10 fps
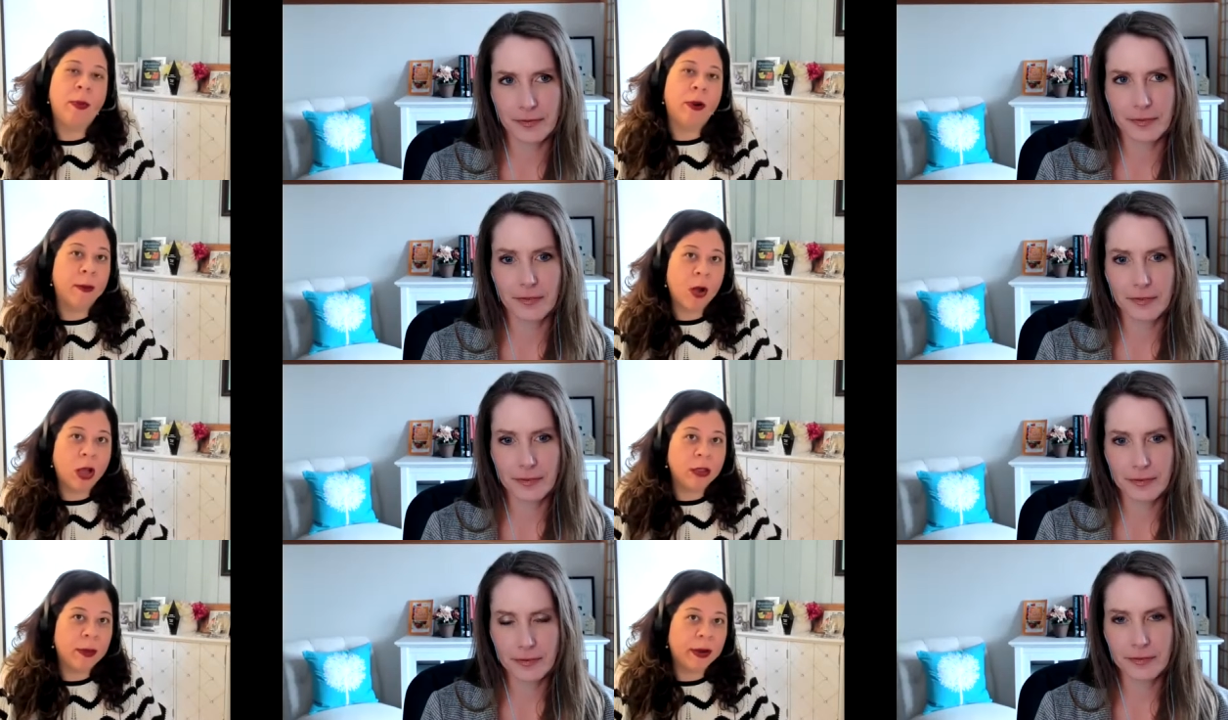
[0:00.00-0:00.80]
Speaker 1: a program
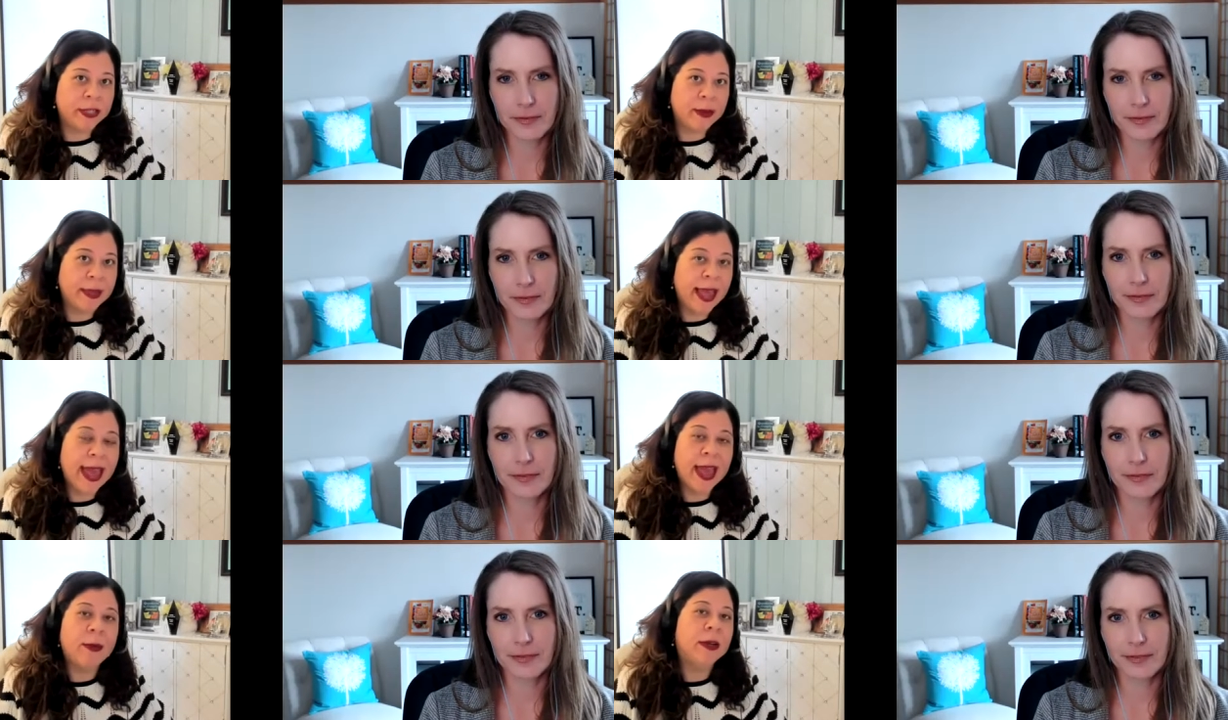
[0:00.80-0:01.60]
called the Marriage
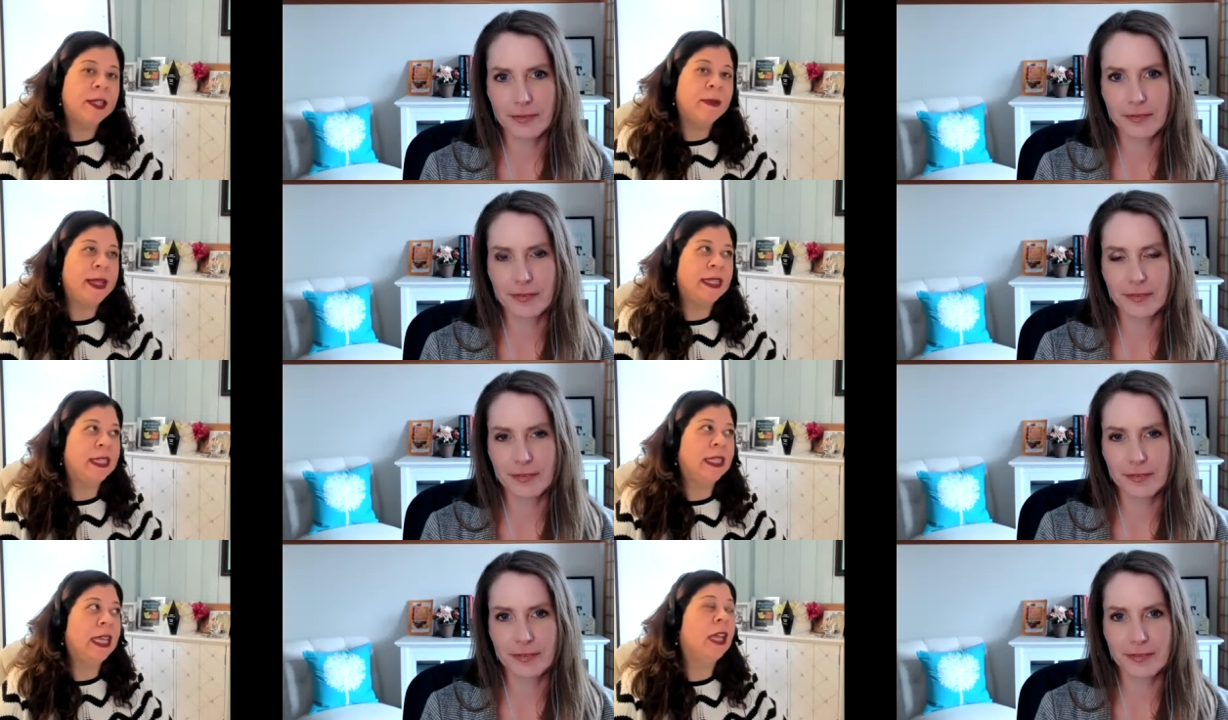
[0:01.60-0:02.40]
MBA, where it's
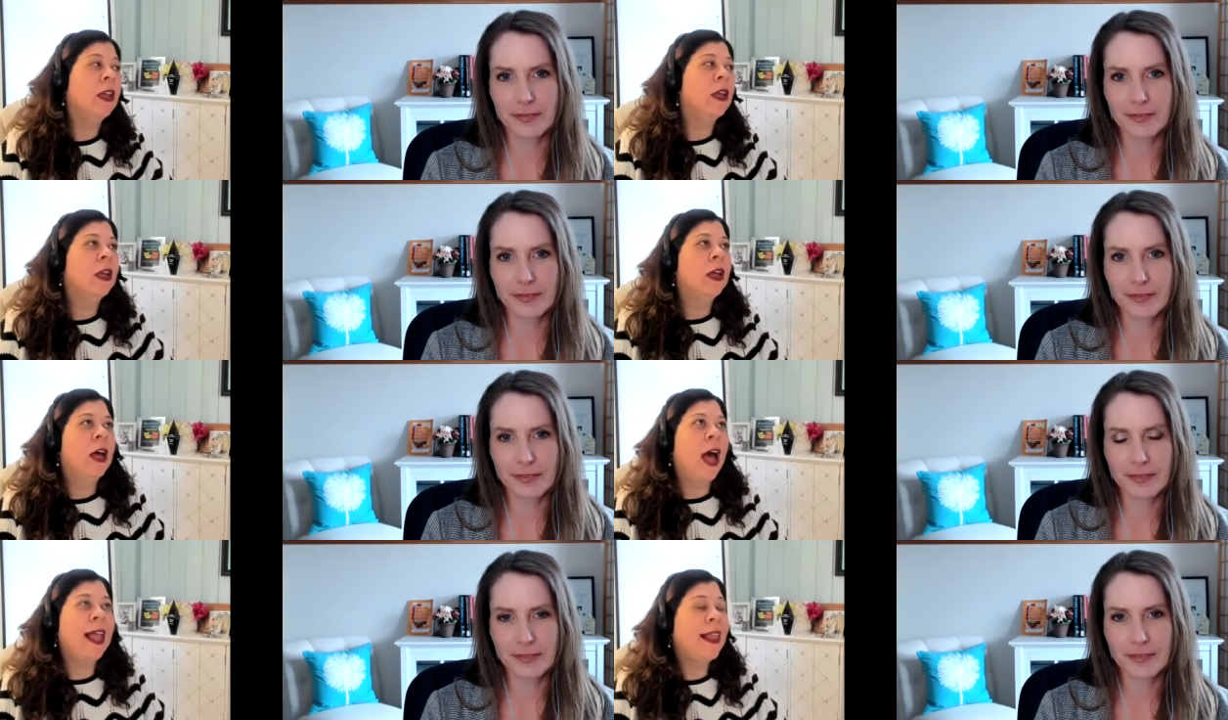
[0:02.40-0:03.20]
basically
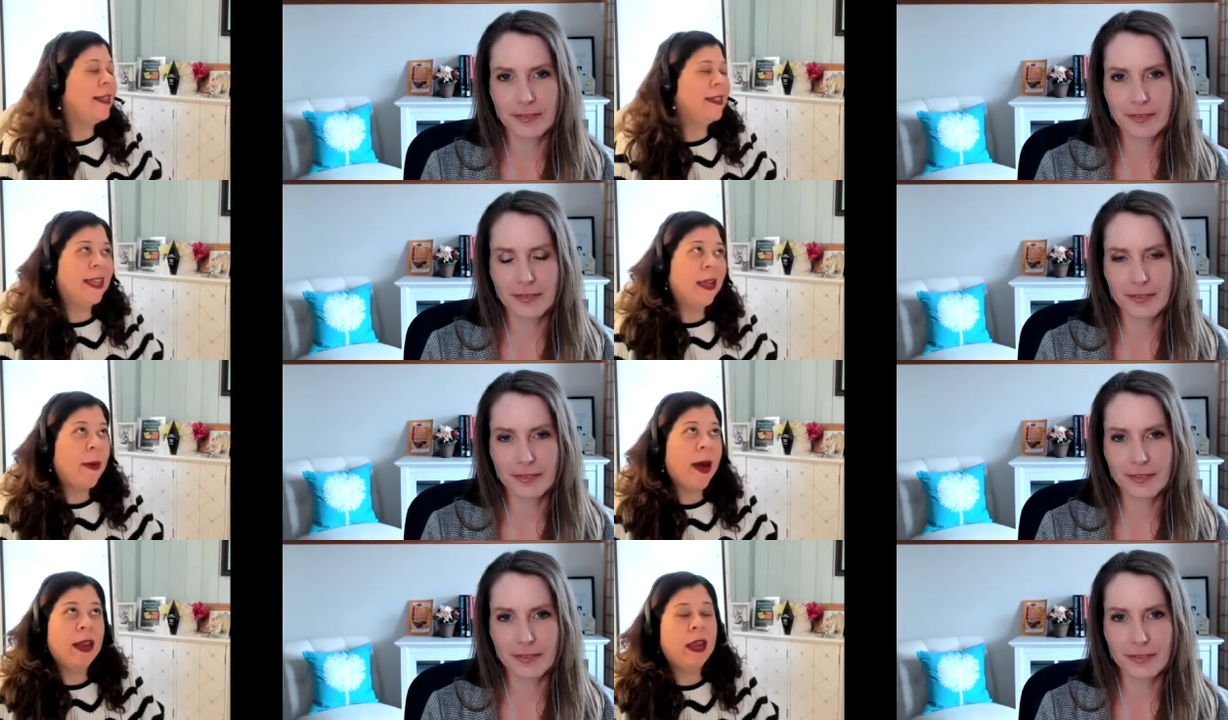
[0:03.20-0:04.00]
I like to think
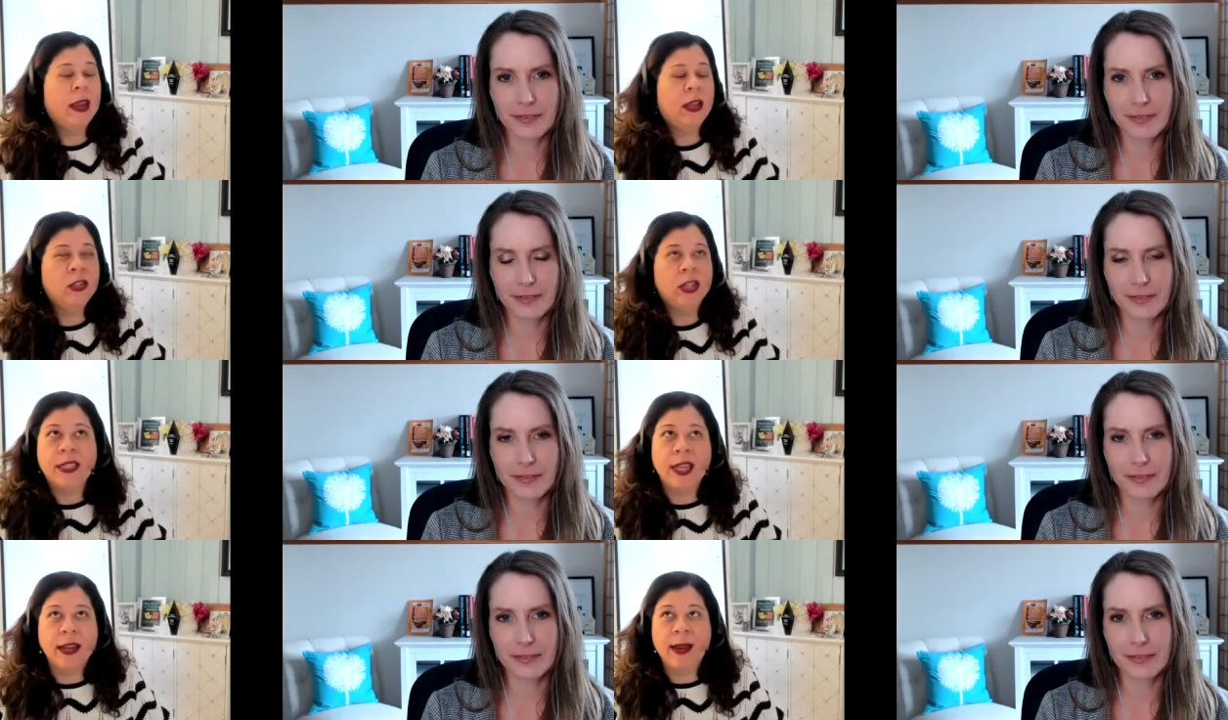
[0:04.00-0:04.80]
about it
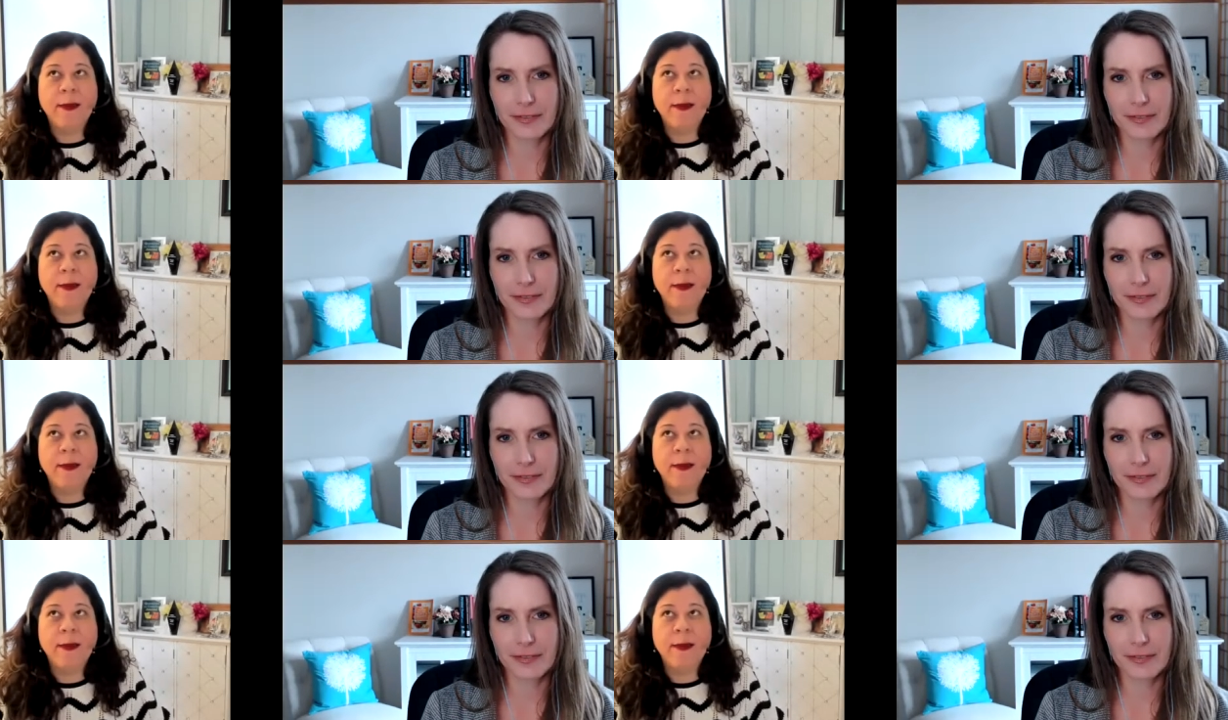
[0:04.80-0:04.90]
just like an